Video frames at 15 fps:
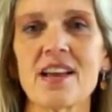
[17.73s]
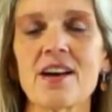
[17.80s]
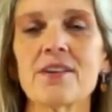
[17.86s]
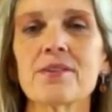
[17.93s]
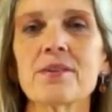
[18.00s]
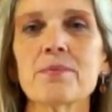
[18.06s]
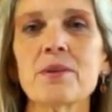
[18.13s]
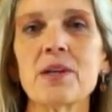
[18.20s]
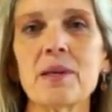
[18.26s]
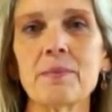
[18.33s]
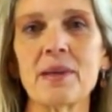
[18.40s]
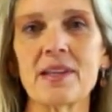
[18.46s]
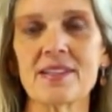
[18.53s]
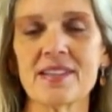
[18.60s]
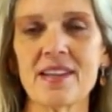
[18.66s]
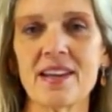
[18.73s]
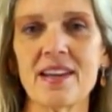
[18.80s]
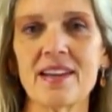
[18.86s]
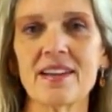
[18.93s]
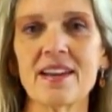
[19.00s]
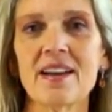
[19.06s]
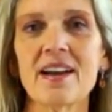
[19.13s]
How do we
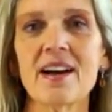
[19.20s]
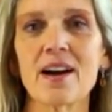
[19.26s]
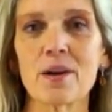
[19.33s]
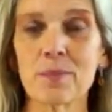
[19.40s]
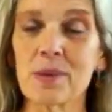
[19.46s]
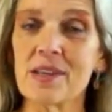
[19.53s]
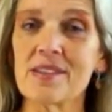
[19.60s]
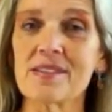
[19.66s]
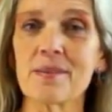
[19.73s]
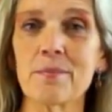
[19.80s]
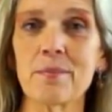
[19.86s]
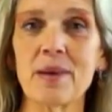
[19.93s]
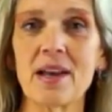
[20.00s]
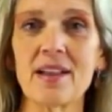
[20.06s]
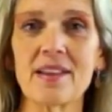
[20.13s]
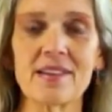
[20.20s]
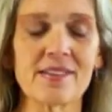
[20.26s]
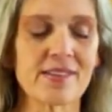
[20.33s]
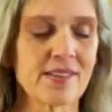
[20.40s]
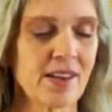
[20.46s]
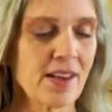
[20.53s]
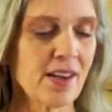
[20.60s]
maintain our peace and
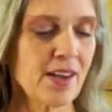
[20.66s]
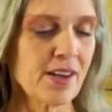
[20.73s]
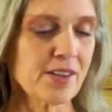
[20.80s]
balance?